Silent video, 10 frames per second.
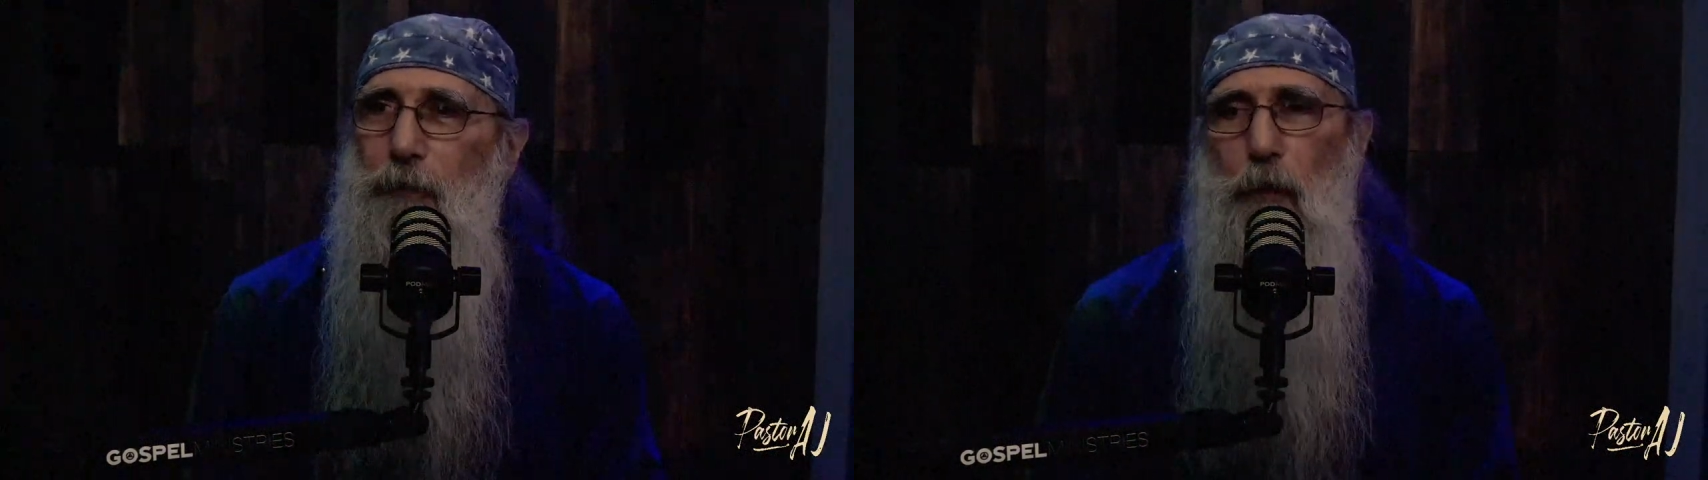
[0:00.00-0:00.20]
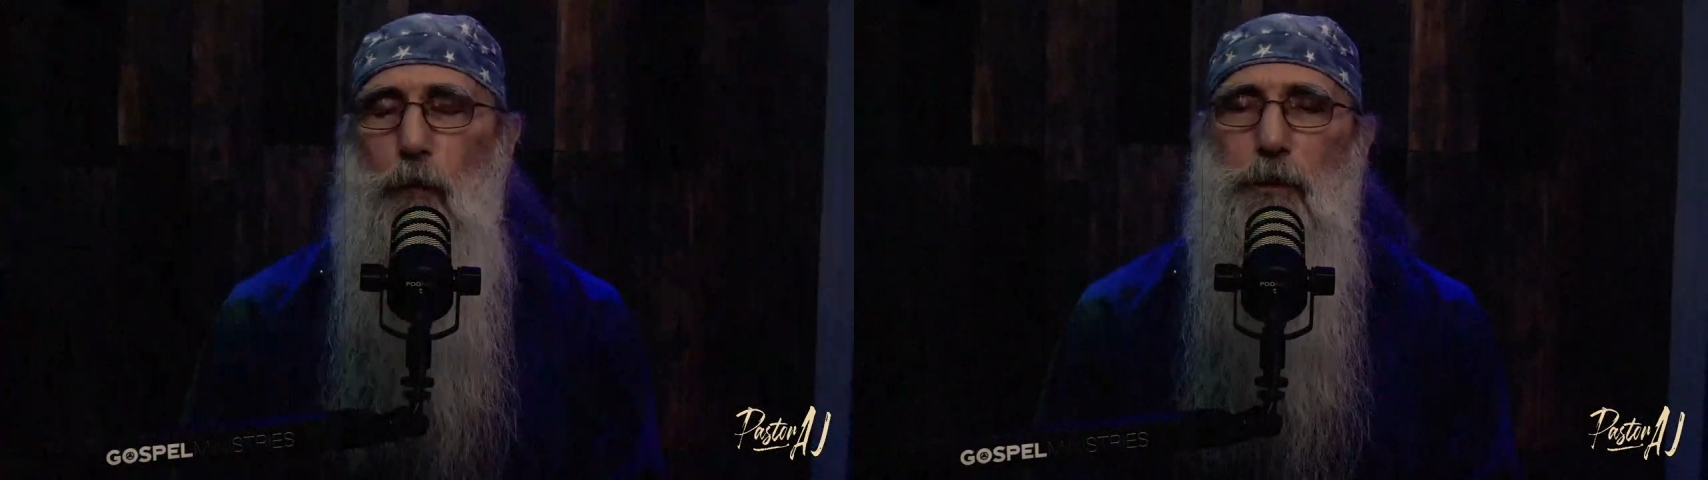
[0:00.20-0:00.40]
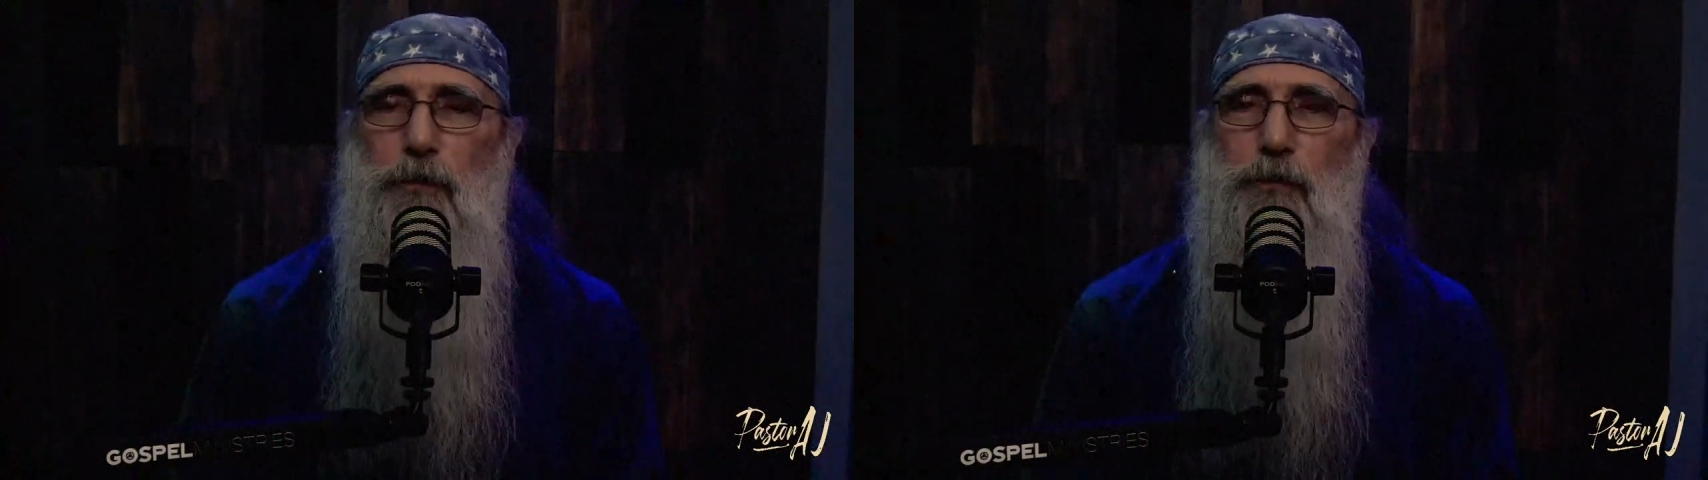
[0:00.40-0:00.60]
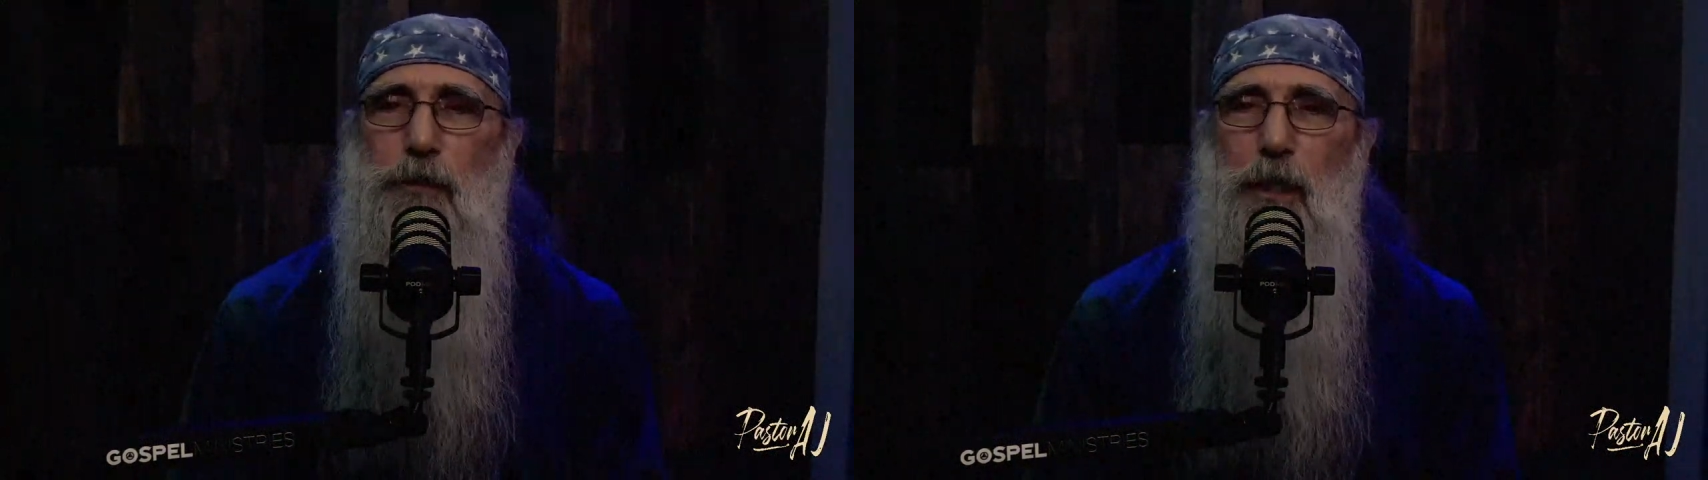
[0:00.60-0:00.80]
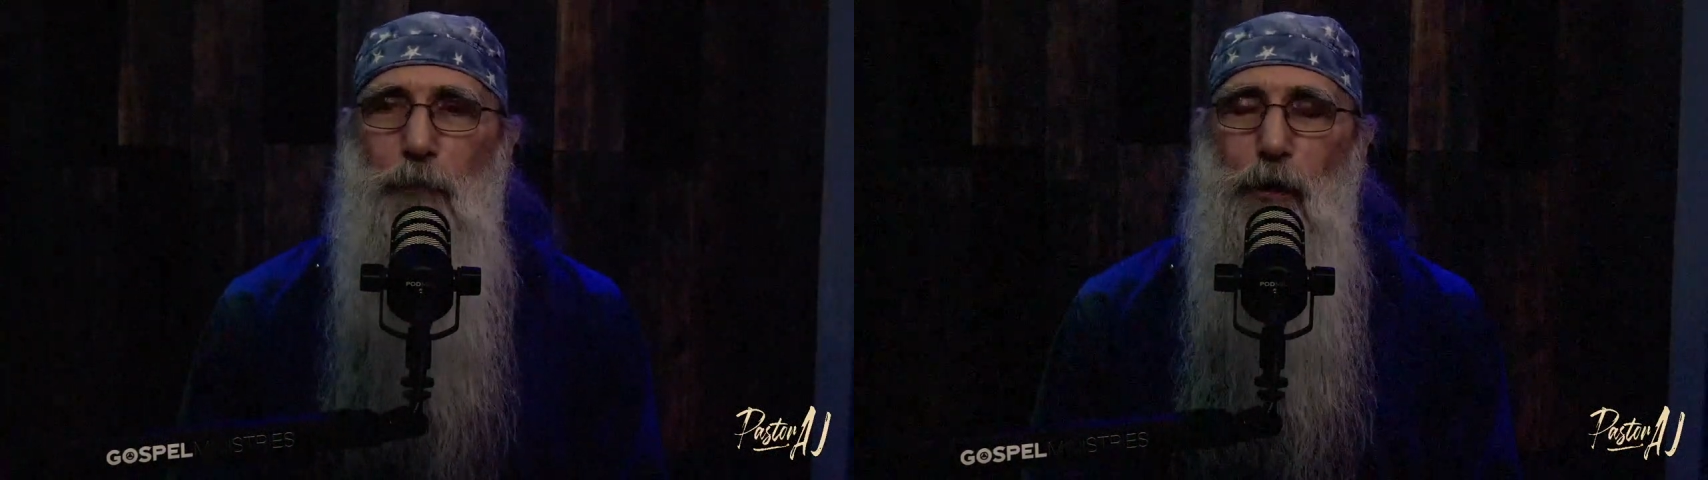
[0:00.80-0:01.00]
I
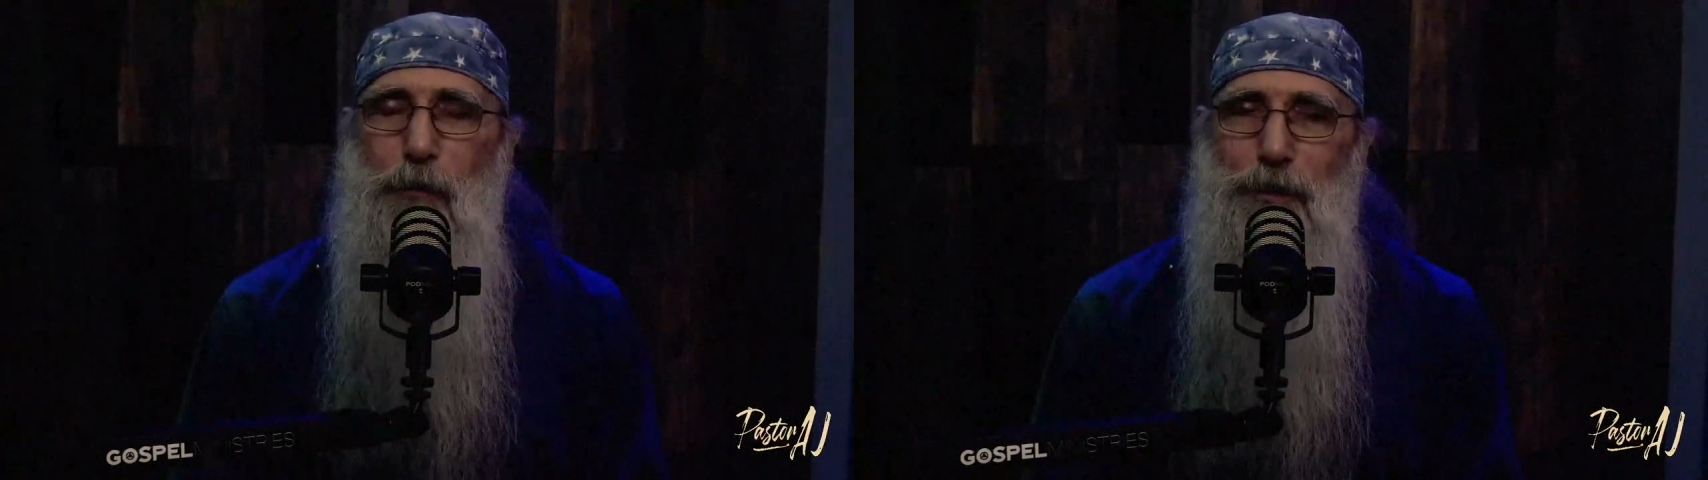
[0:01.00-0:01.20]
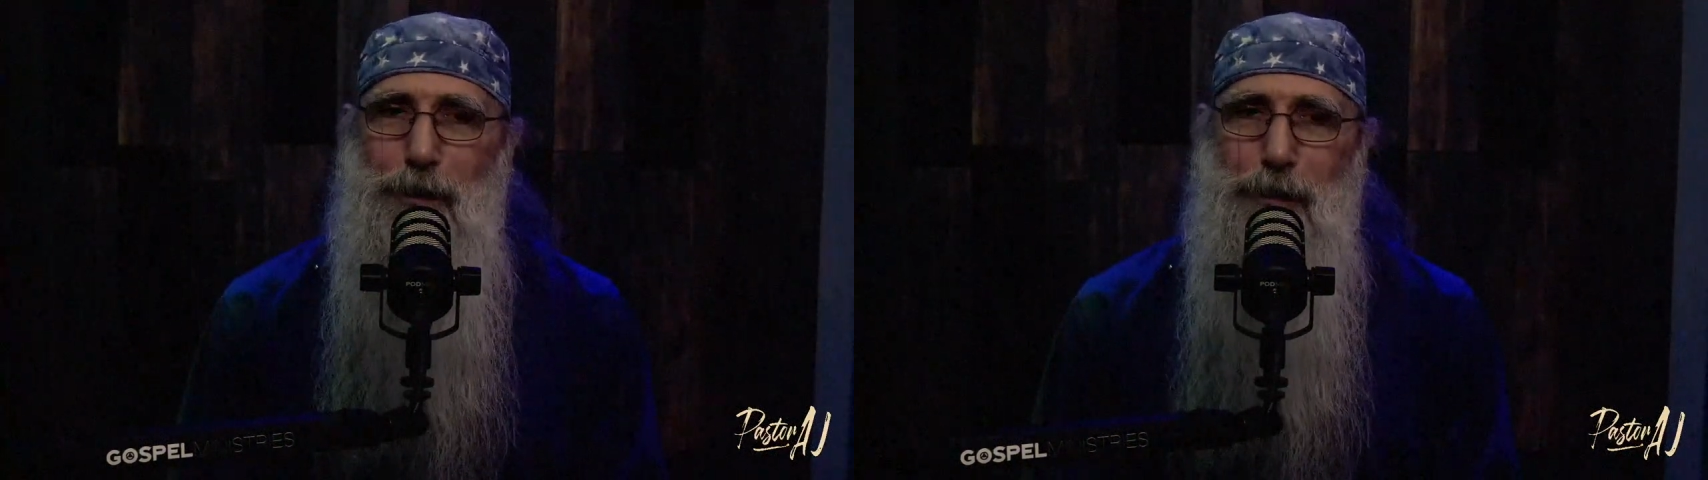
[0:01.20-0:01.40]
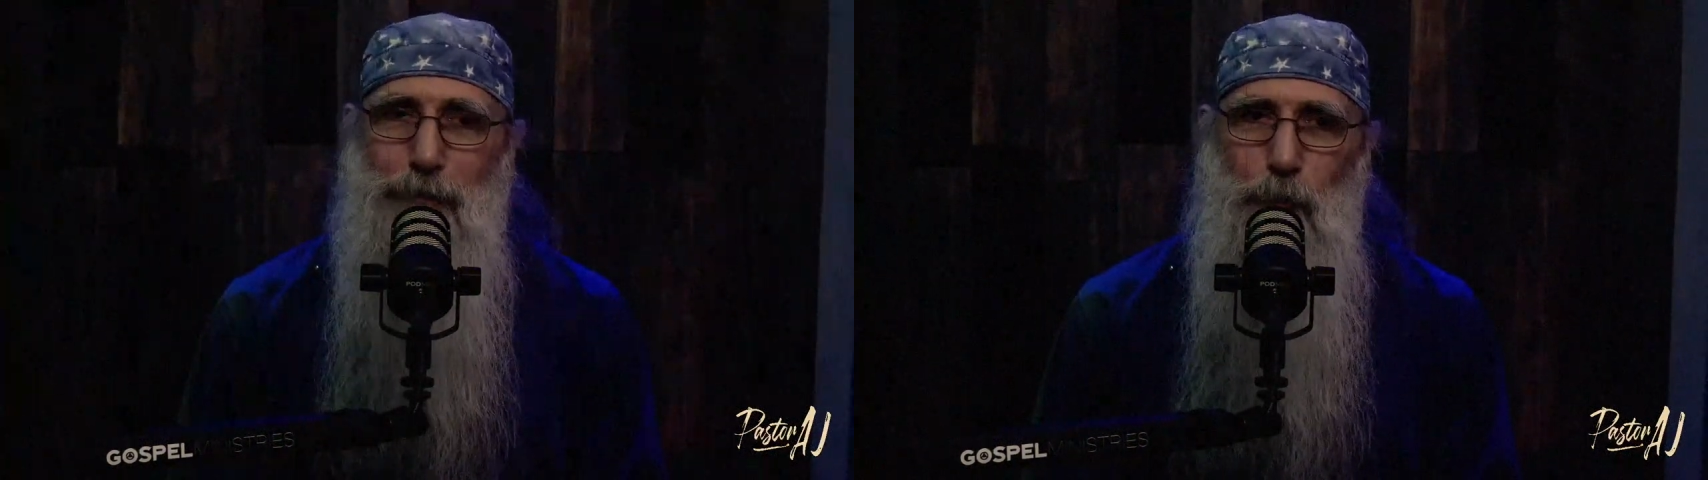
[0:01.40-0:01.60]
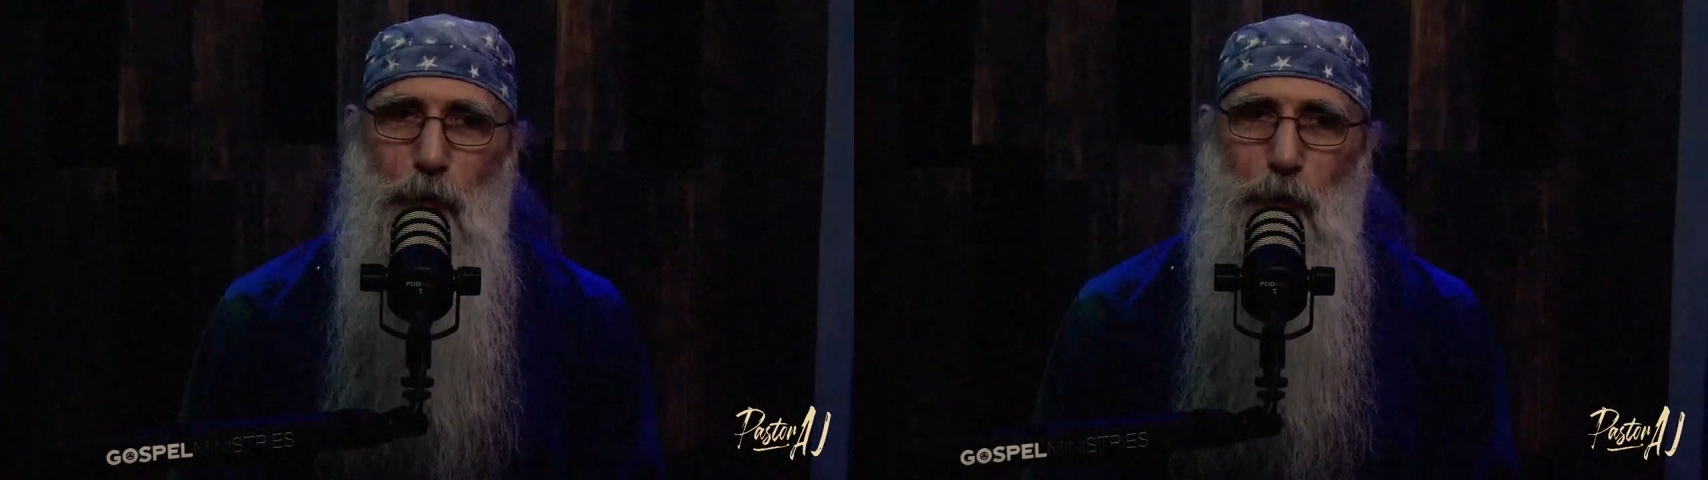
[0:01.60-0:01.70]
was partying